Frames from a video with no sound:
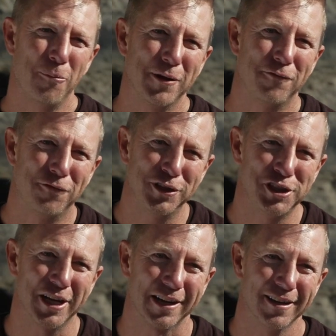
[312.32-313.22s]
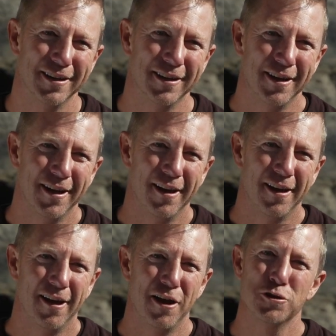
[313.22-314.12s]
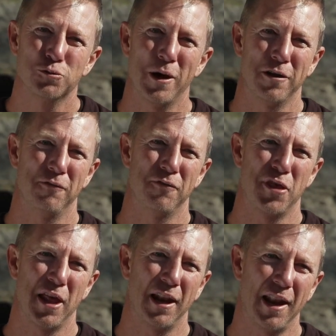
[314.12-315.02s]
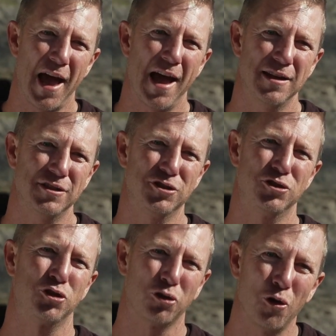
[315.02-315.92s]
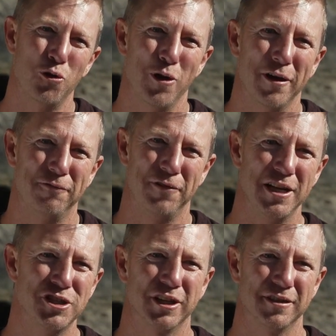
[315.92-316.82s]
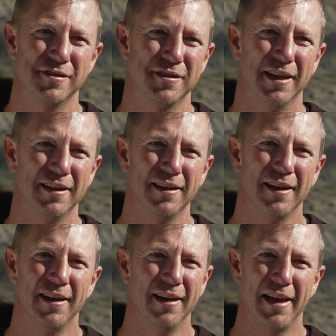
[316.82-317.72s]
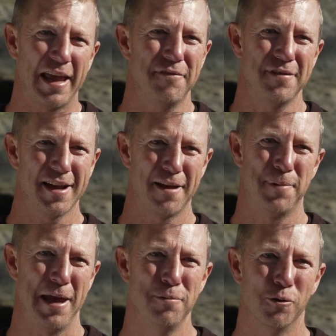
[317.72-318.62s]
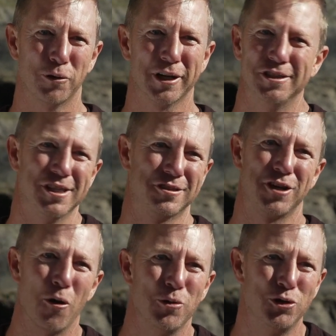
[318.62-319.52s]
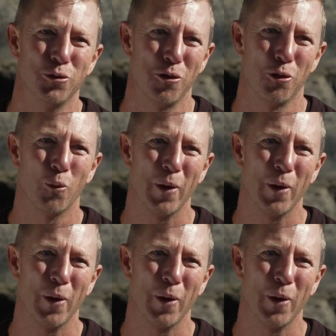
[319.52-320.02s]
I mean, fishing is one of the last true adventures that everyday people can just go and do on the